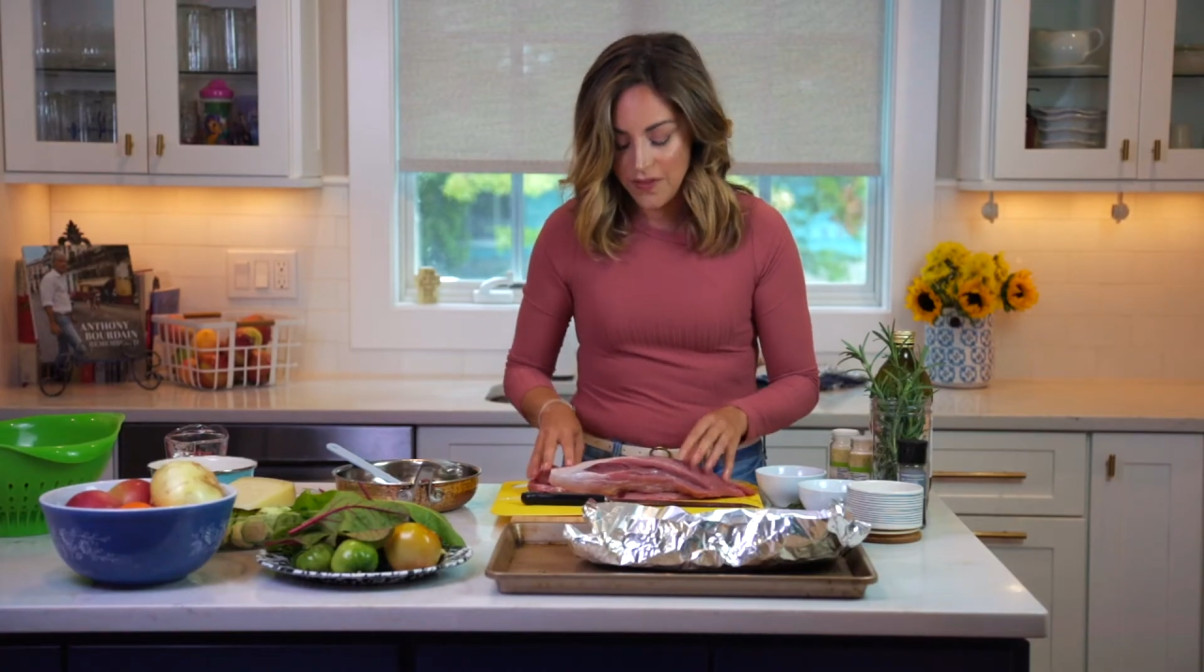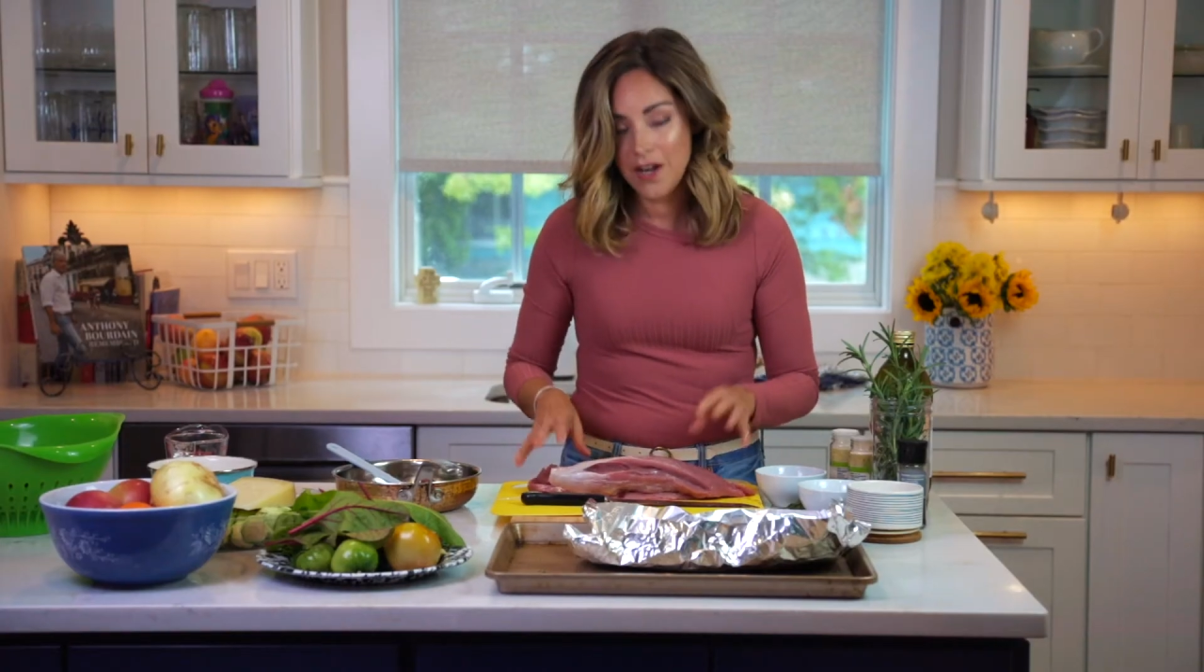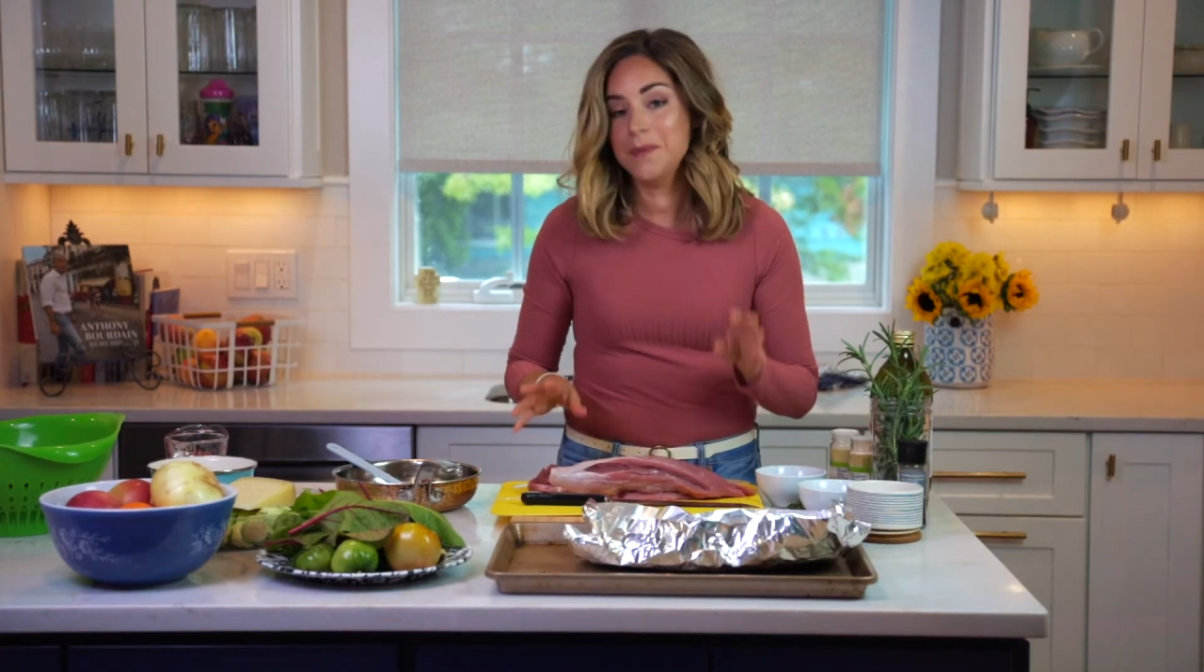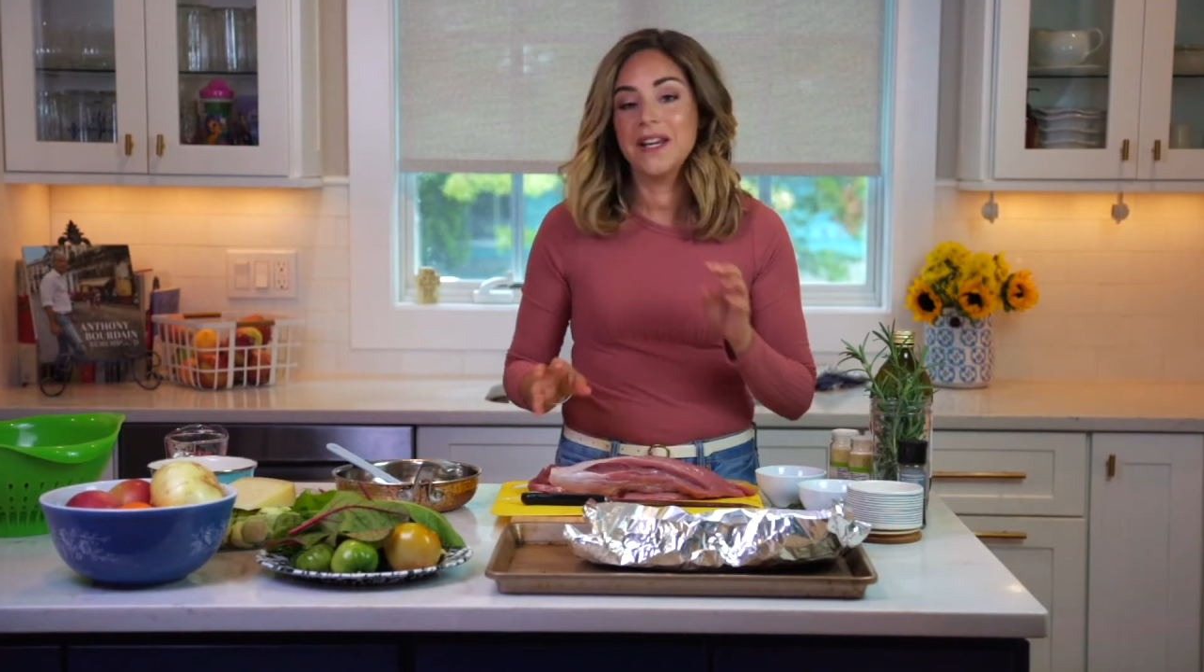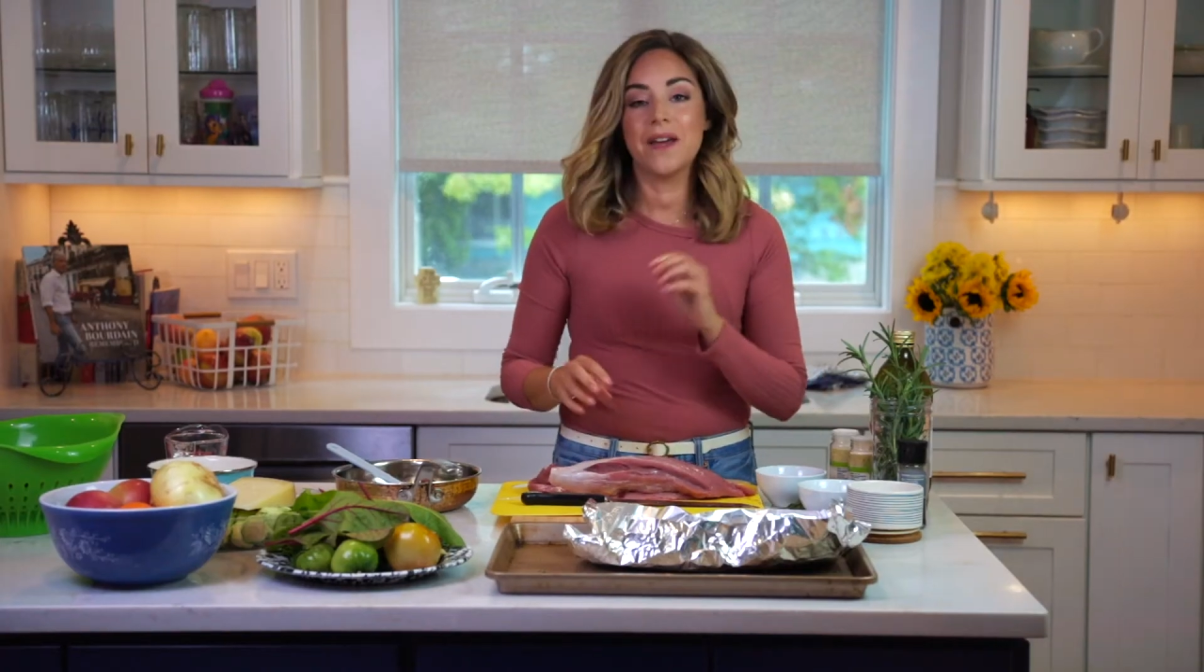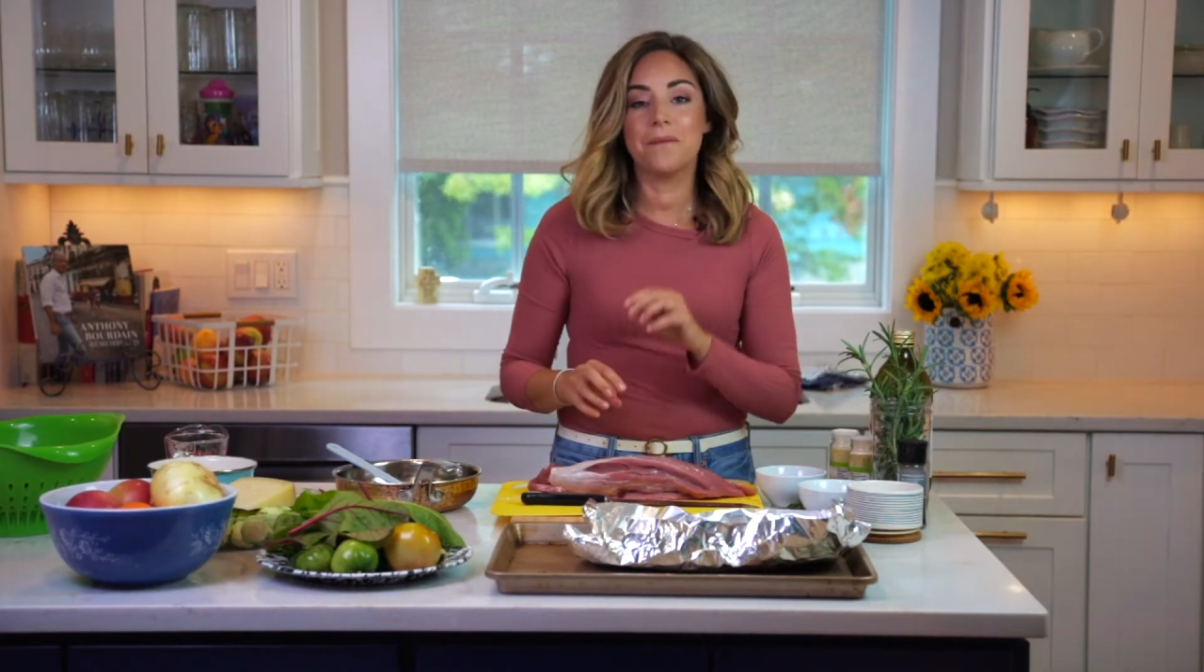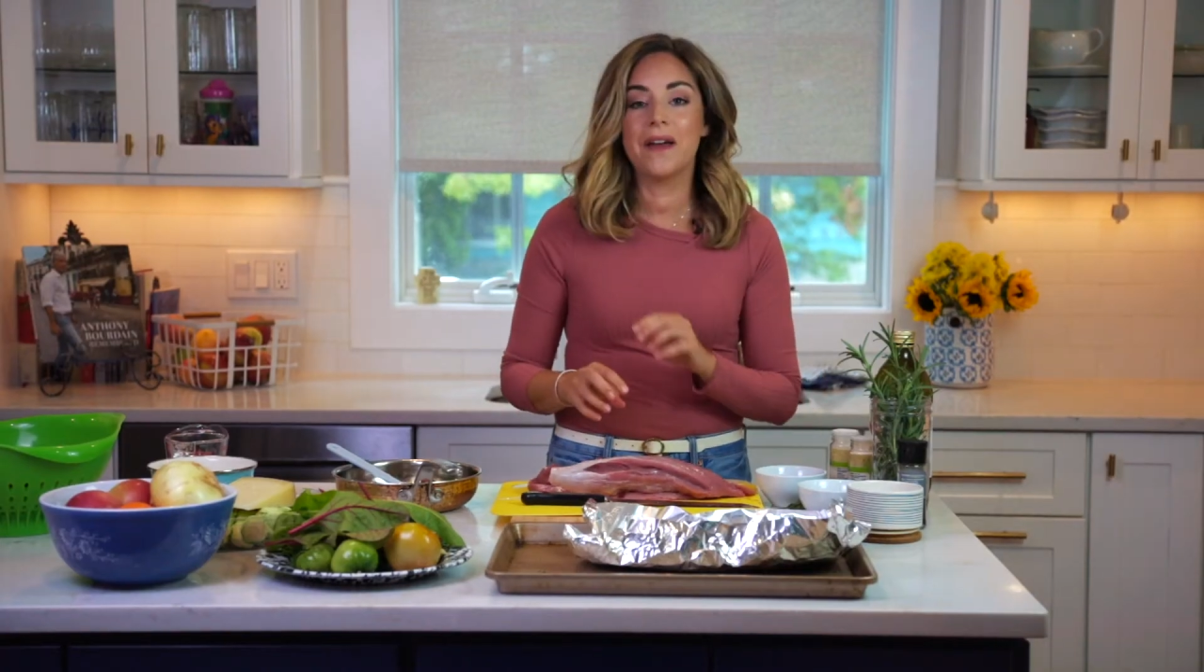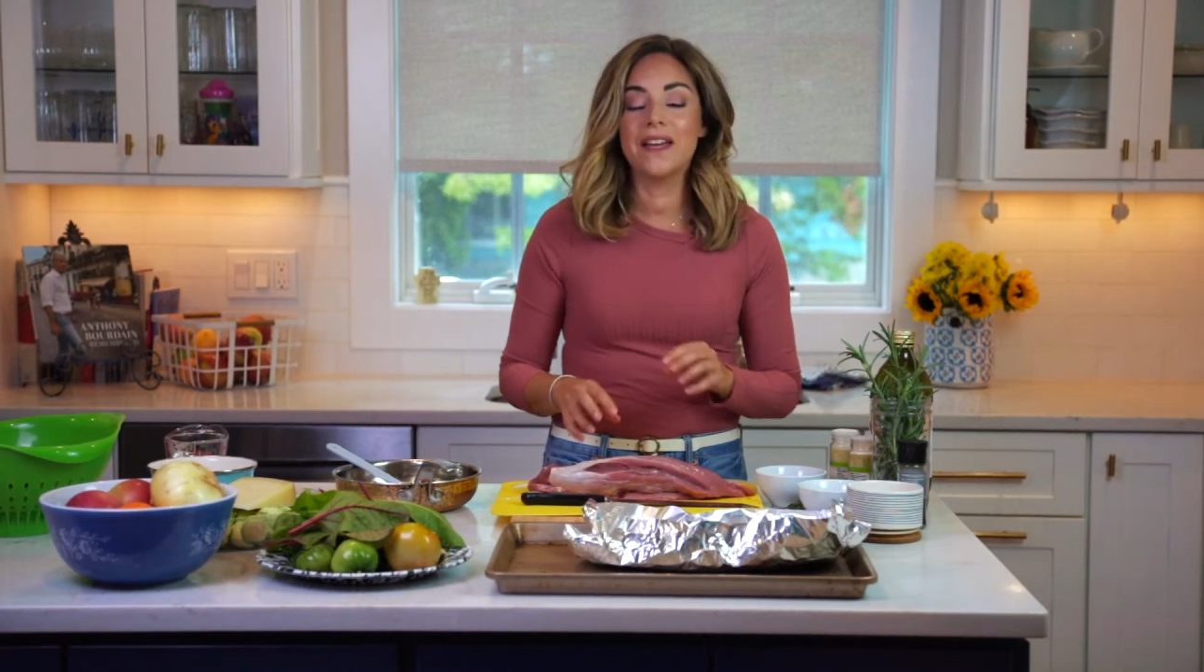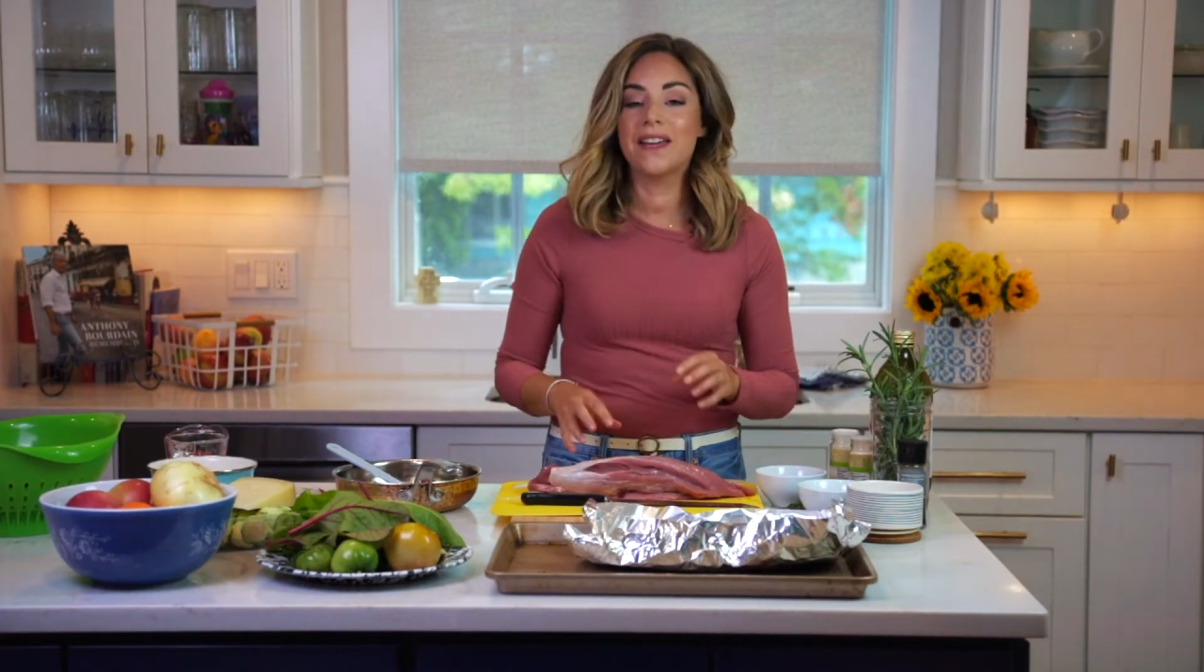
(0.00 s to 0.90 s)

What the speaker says: then I'm gonna get my